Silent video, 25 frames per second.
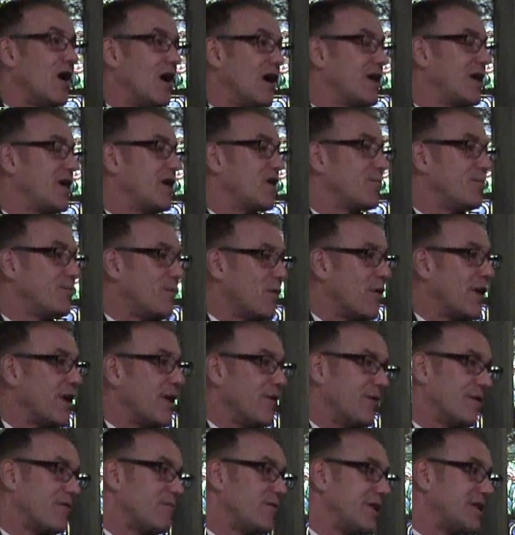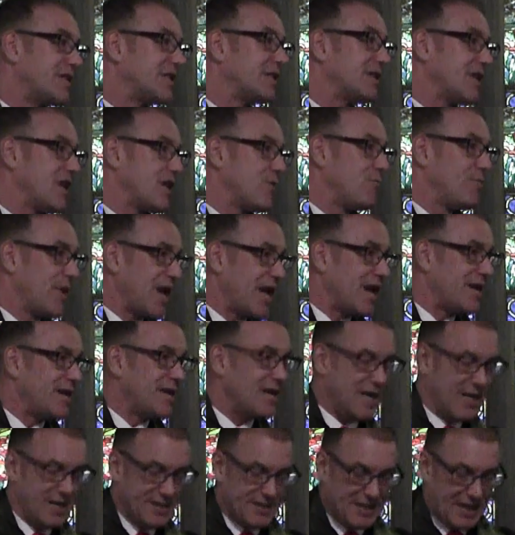a young boy who had recently
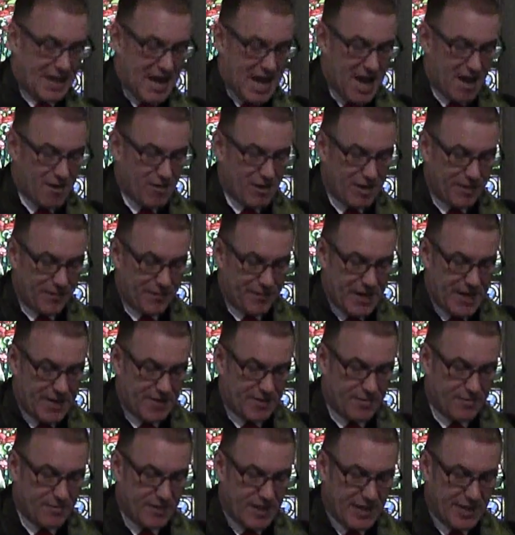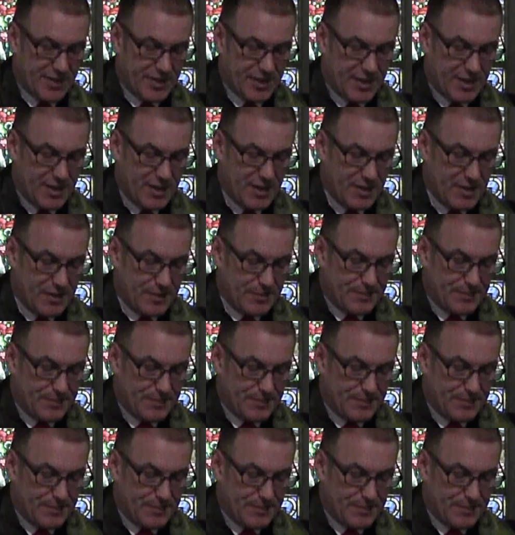abandoned his Catholic faith tradition,